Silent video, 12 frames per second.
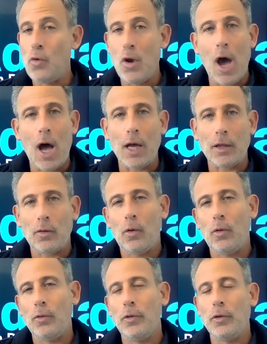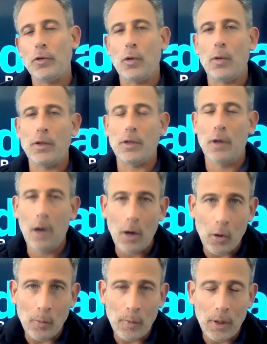not hold those coins at
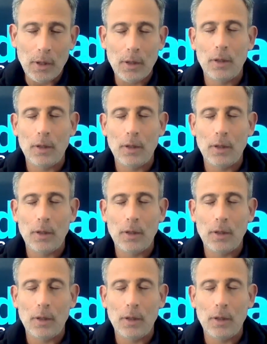home